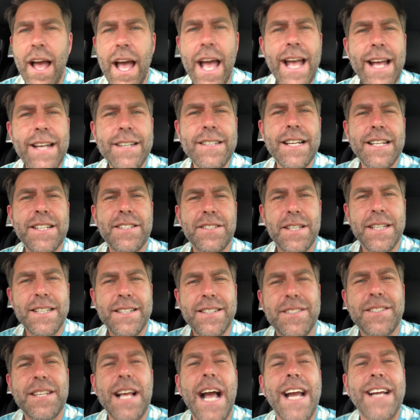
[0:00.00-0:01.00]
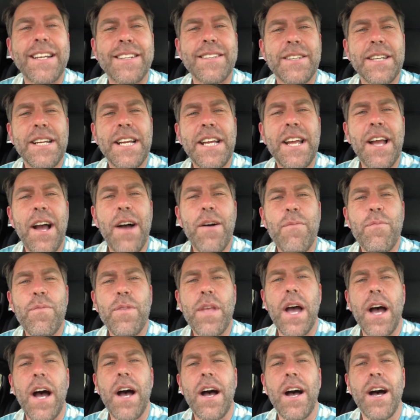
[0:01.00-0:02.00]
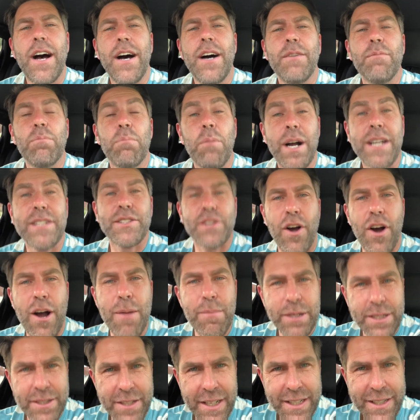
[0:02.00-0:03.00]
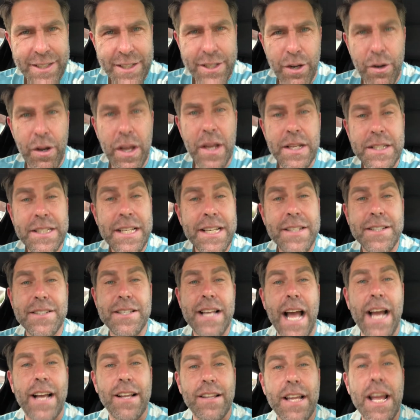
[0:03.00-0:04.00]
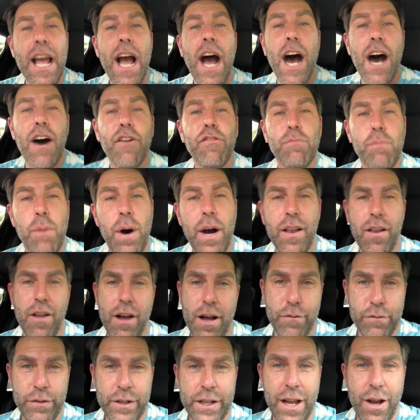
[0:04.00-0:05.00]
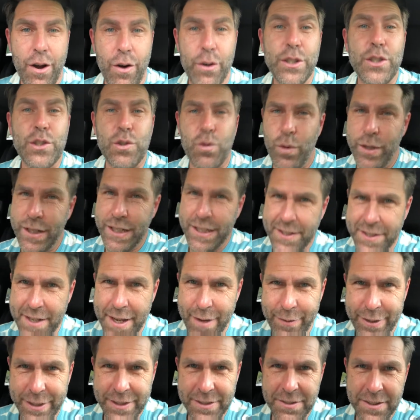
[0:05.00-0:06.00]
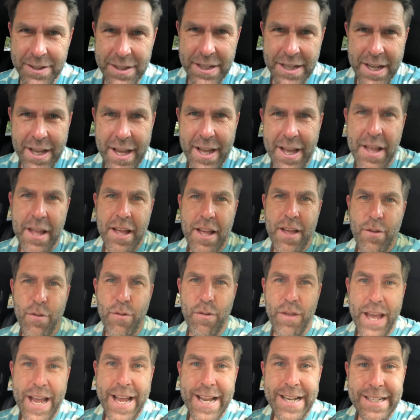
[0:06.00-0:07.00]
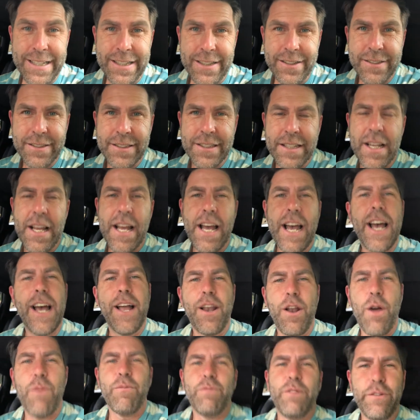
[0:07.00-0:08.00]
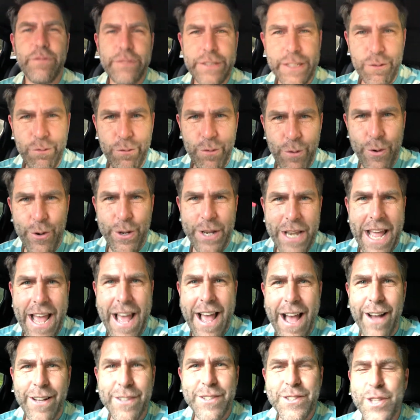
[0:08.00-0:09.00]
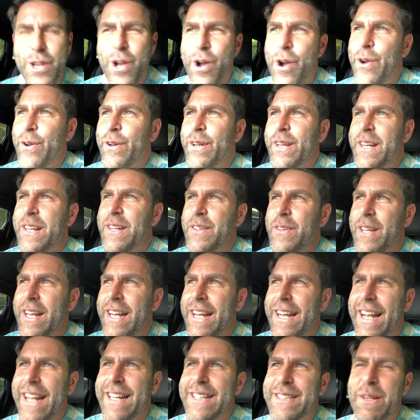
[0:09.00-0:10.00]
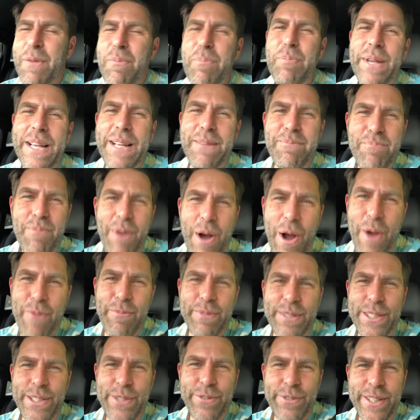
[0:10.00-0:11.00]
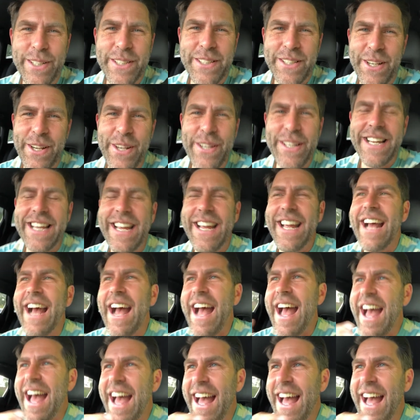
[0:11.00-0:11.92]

And it's exactly, my time at Dixter is exactly half my life ago. I was 27 then and I'm 54 now. So it's a big moment to return here.